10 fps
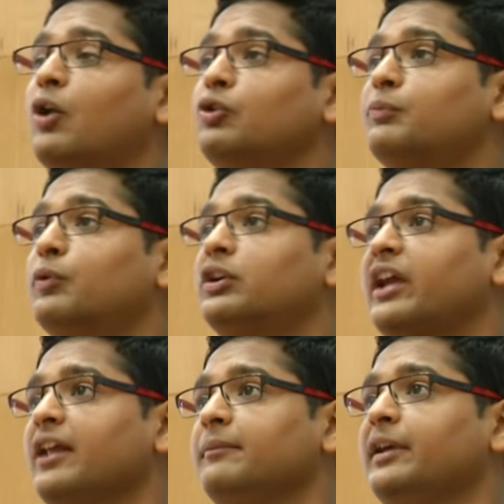output
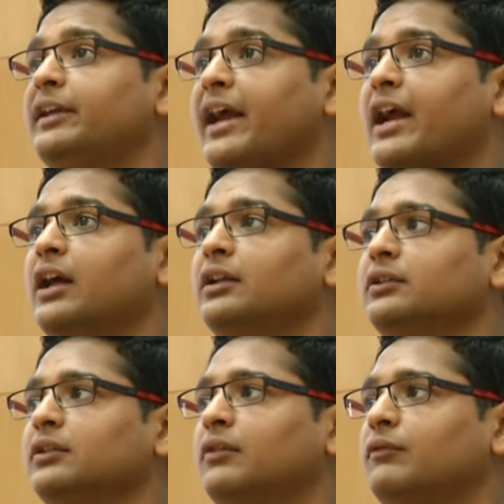can be
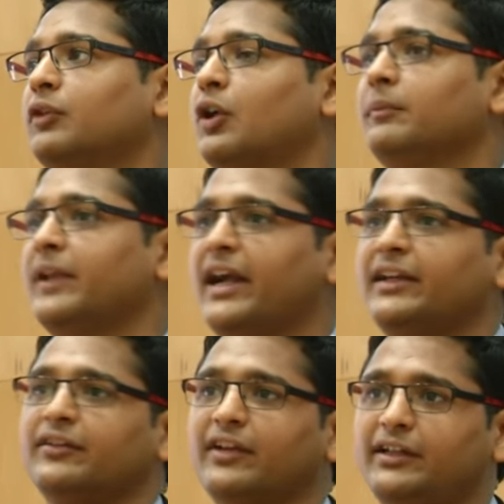taken from that
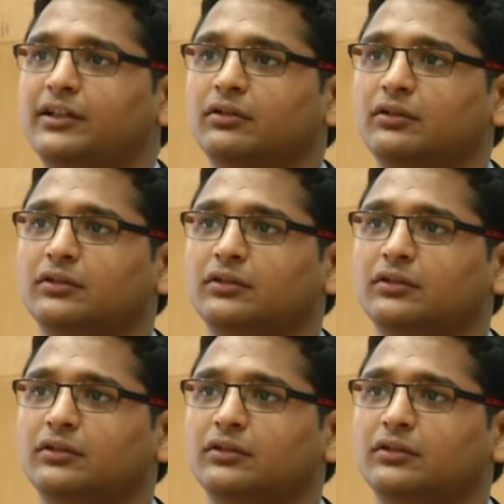asset?